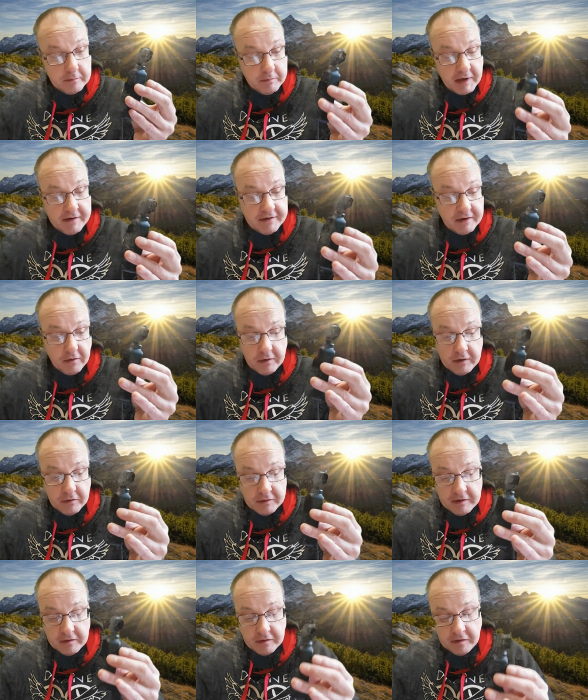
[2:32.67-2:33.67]
Basically, all it
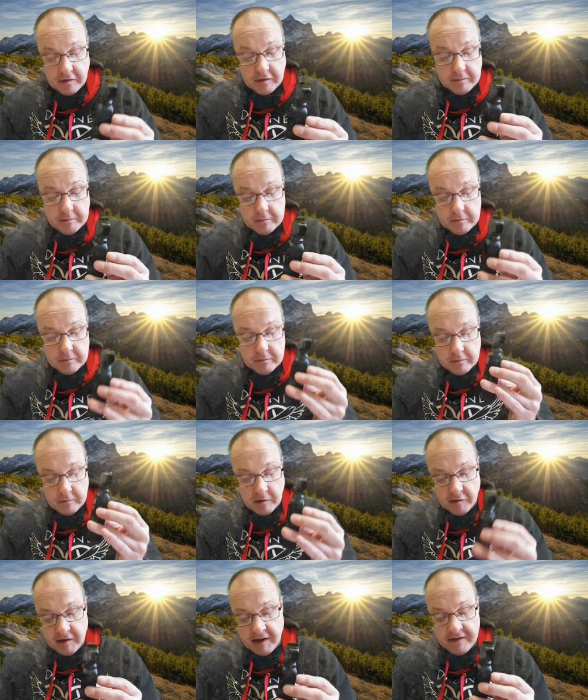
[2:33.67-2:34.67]
does is just
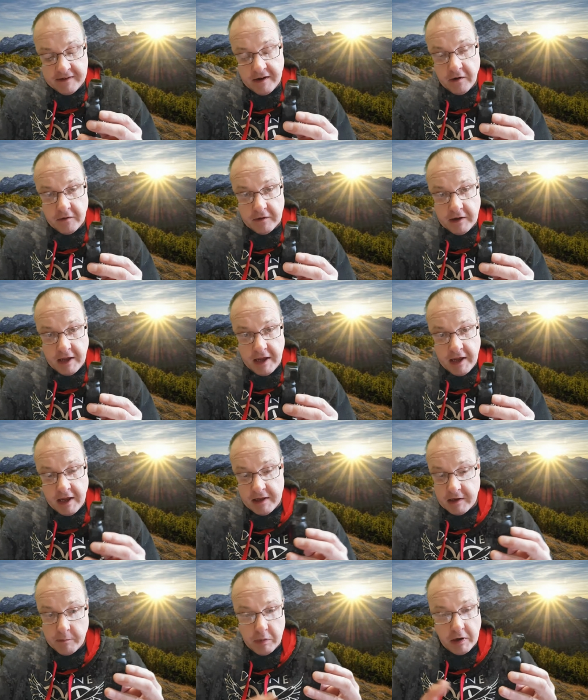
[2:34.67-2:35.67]
sticks it on there,
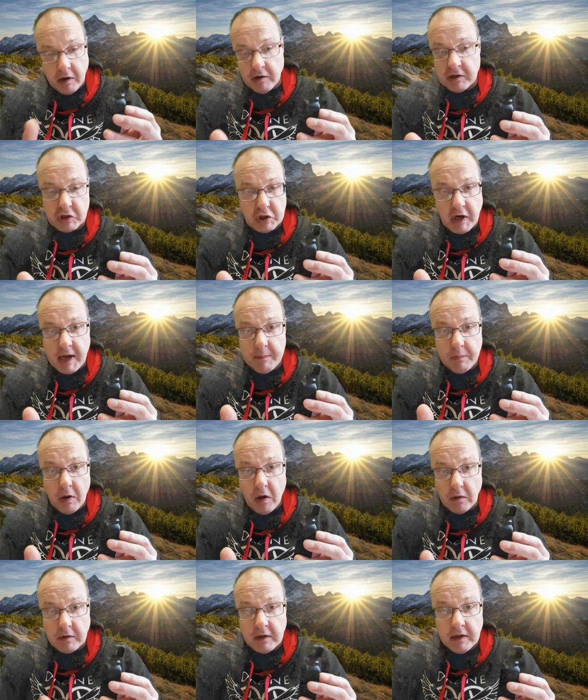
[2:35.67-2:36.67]
and you put it on a
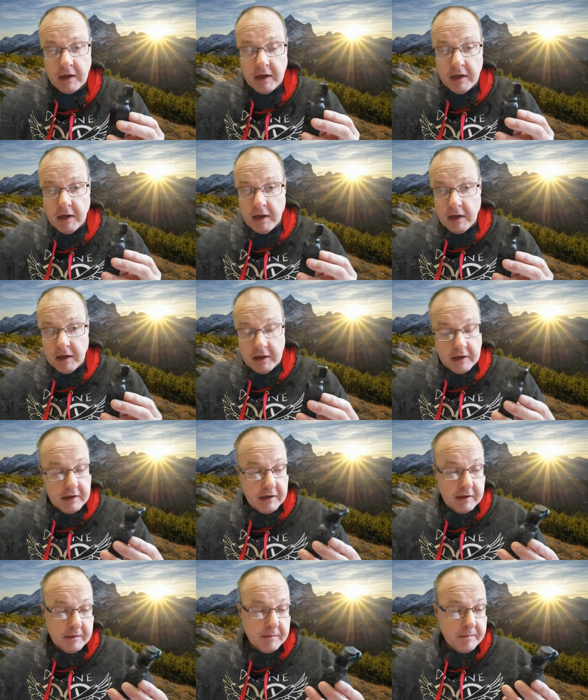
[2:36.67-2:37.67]
tripod,
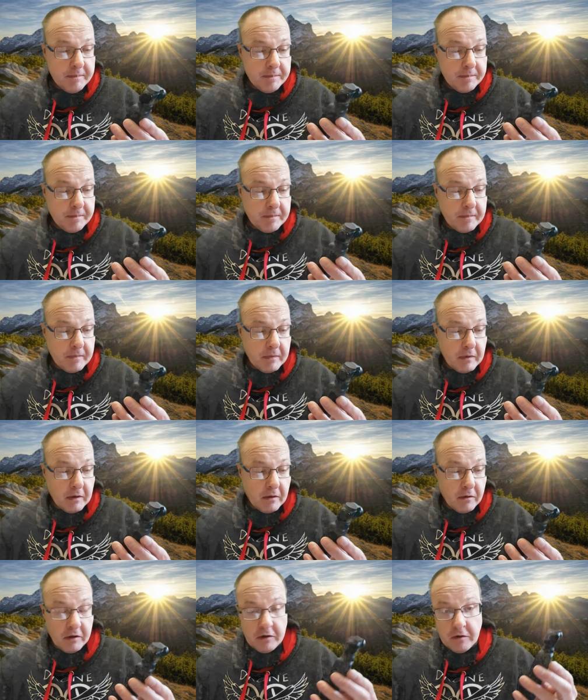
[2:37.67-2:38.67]

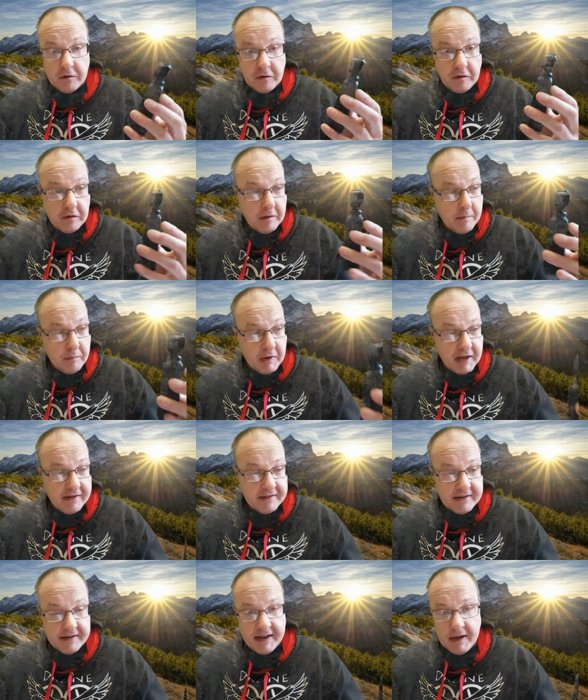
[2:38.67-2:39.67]
or you could just
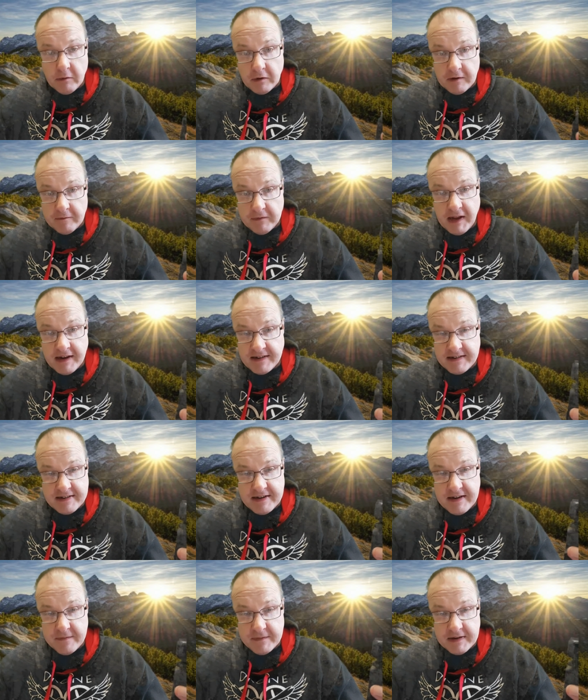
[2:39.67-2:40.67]
place it down on a flat
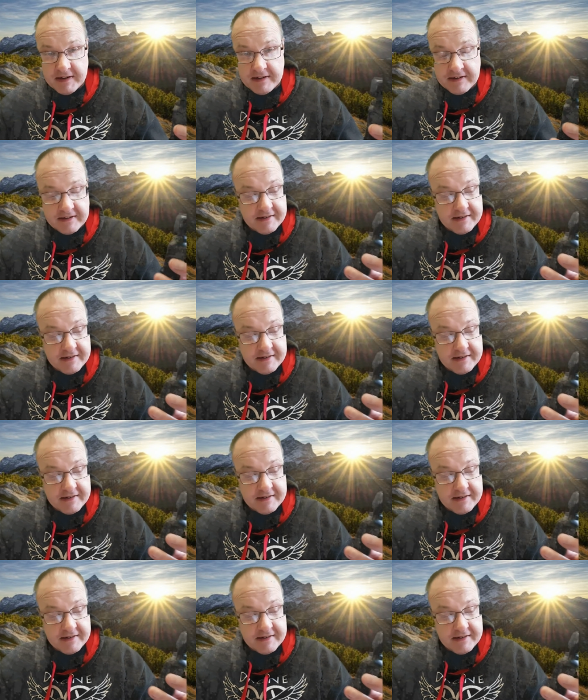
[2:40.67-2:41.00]
surface.